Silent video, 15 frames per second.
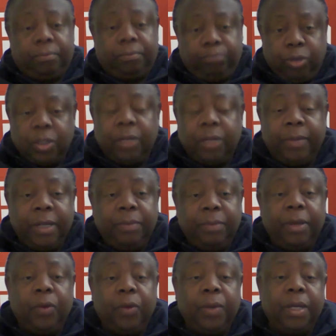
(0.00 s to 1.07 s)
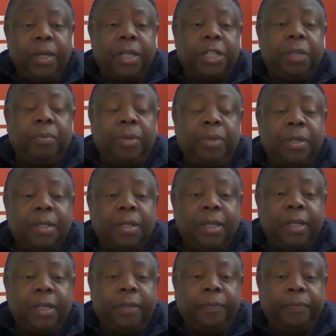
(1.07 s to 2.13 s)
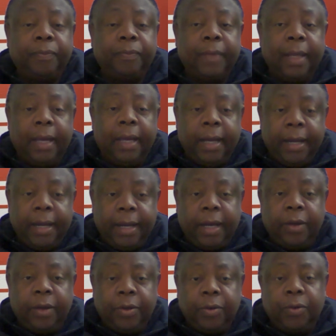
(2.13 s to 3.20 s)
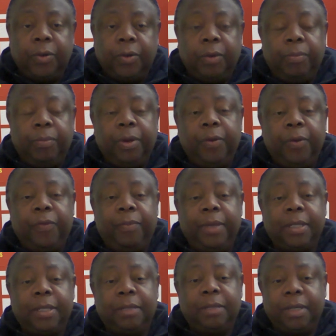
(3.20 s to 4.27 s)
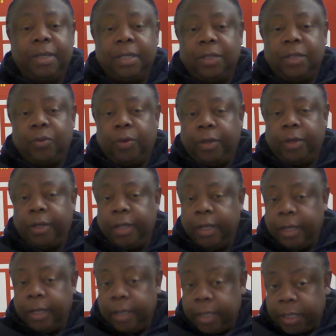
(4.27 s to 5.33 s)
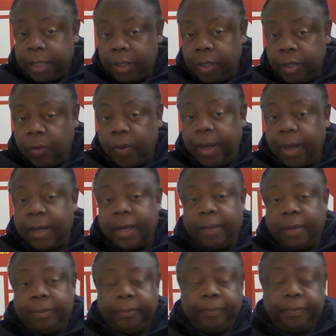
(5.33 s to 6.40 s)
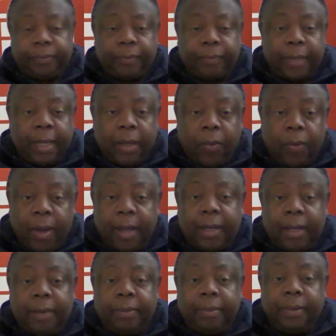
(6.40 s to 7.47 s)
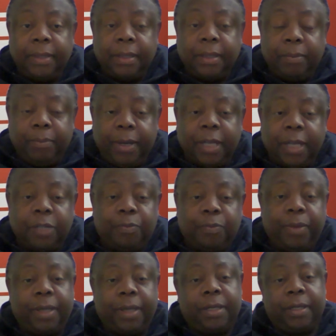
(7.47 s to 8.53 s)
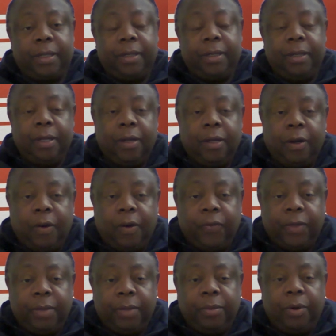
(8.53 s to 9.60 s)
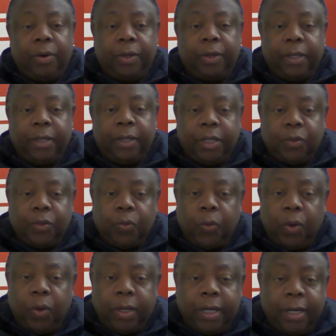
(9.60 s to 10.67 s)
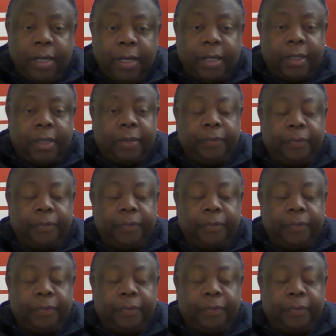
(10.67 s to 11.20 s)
possibly may win the Champions League. And now you compare with Messi. Messi has won the World Cup, the biggest spectacle of them all. He has won the league,